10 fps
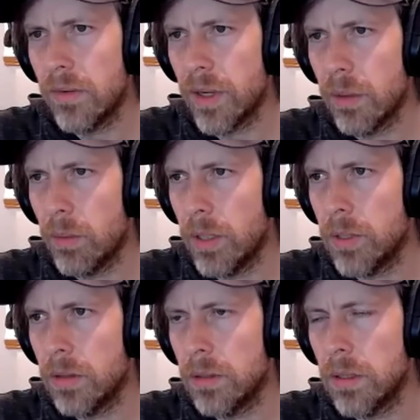I forget when,
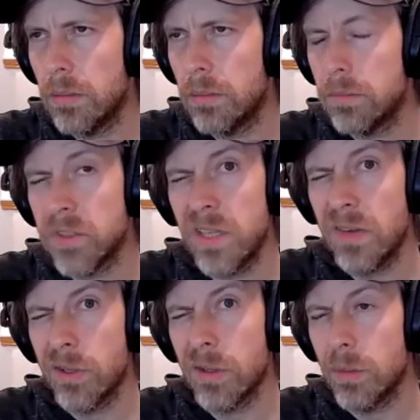but
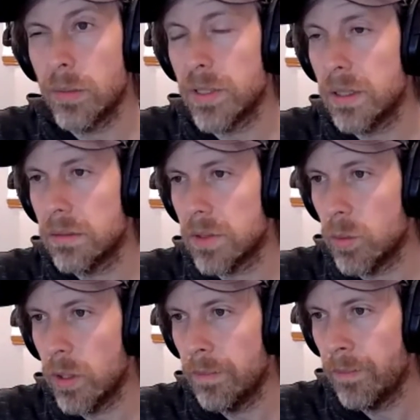definitely on the website
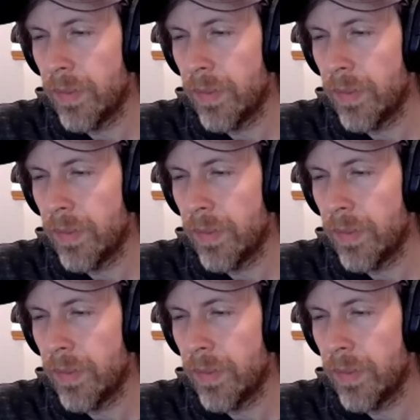somewhere.